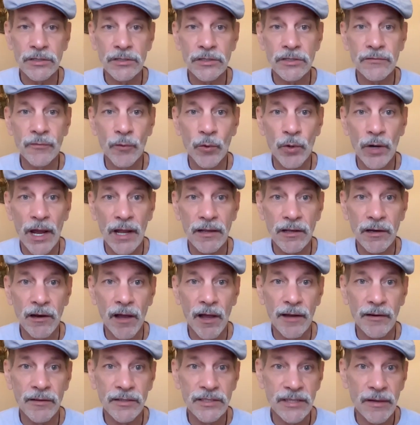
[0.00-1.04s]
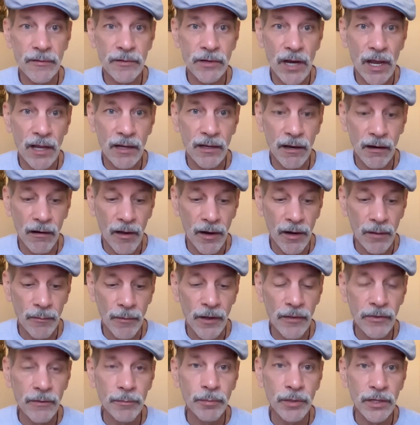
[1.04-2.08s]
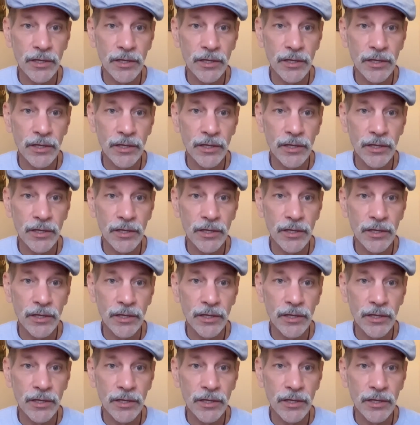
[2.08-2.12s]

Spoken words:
It's $4.99 or $7.99 a month.